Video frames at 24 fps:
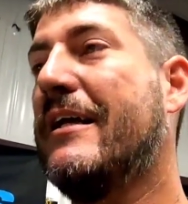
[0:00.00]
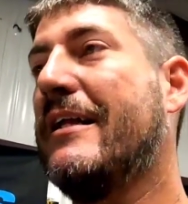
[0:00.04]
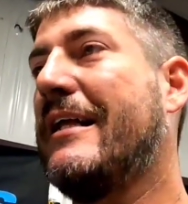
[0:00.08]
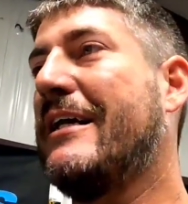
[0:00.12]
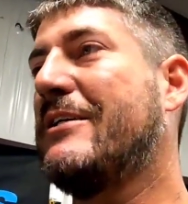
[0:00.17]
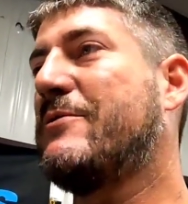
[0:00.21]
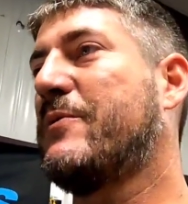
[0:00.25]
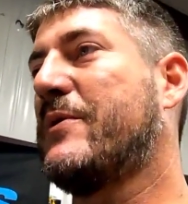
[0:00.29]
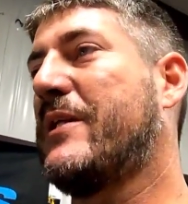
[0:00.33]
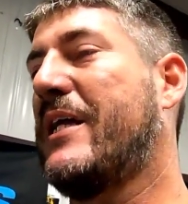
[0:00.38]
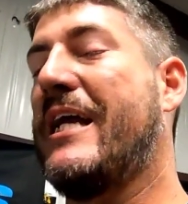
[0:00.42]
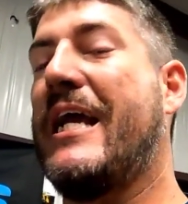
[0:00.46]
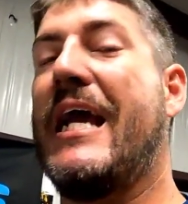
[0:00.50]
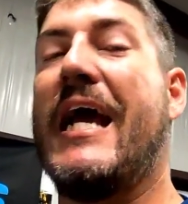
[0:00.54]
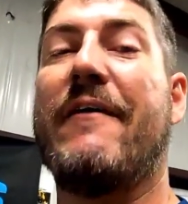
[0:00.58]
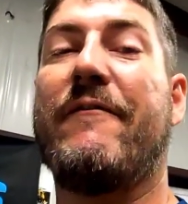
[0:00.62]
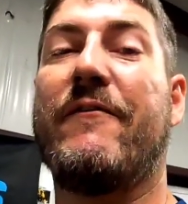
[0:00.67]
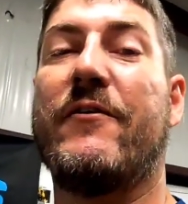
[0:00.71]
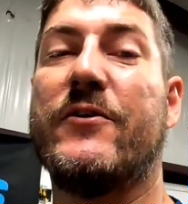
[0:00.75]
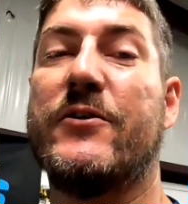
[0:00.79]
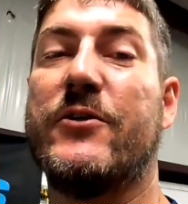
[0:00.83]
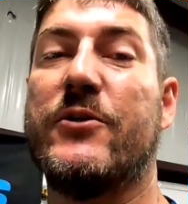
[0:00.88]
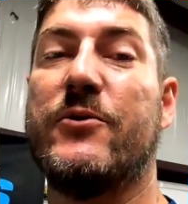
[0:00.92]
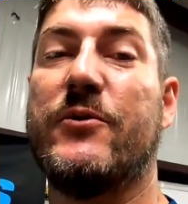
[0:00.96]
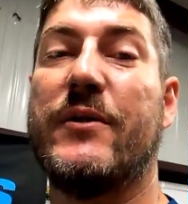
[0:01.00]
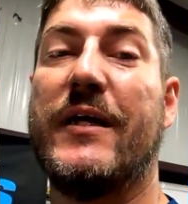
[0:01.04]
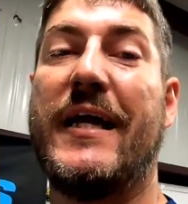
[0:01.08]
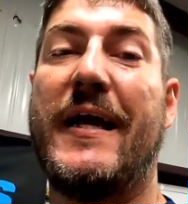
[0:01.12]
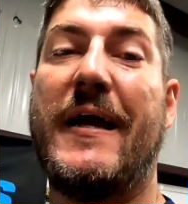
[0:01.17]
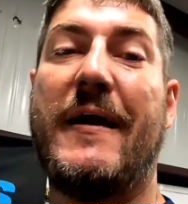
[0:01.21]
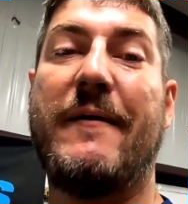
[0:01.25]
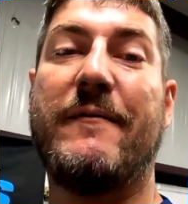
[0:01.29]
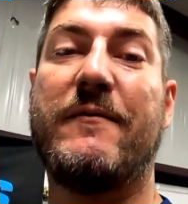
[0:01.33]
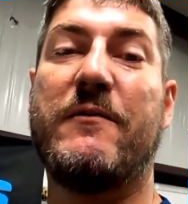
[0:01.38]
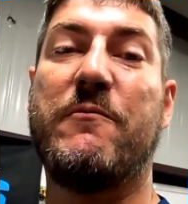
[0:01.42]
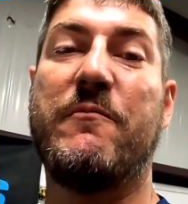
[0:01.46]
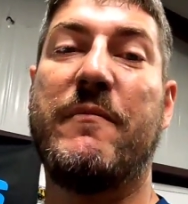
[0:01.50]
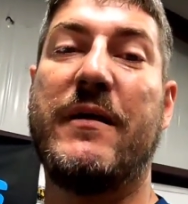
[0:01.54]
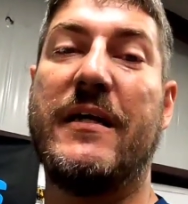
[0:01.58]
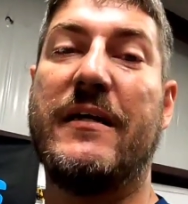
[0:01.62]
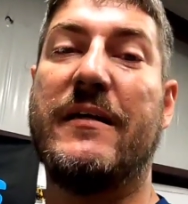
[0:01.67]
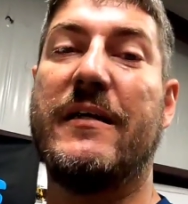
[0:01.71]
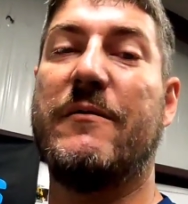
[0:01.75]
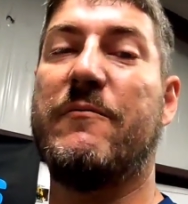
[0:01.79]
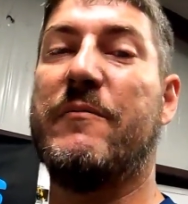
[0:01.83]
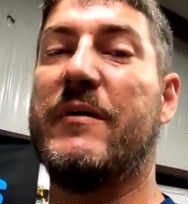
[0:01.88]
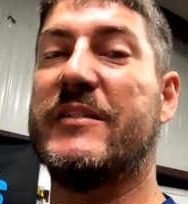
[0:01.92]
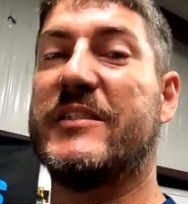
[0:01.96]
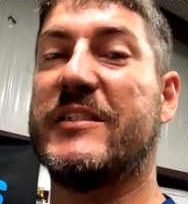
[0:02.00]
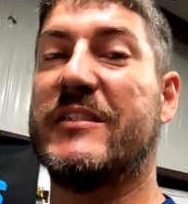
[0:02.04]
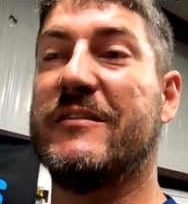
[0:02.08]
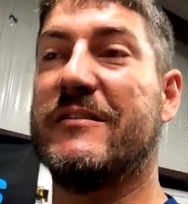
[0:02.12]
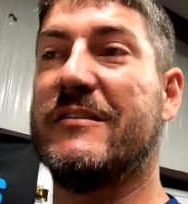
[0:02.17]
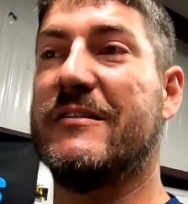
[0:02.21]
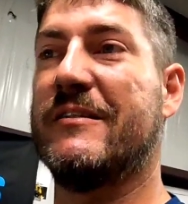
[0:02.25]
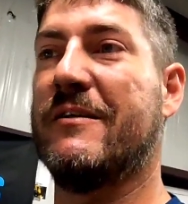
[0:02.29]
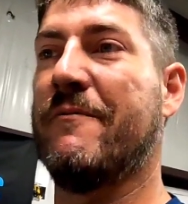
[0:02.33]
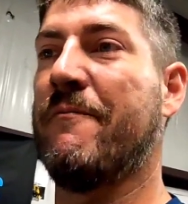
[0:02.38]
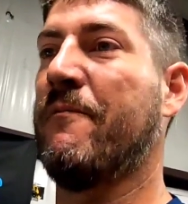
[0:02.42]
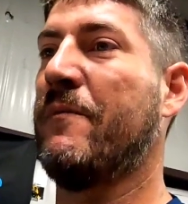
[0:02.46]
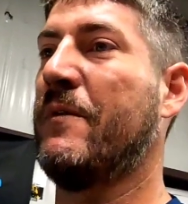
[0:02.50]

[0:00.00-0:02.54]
That's what they have to do. They have to meet emissions.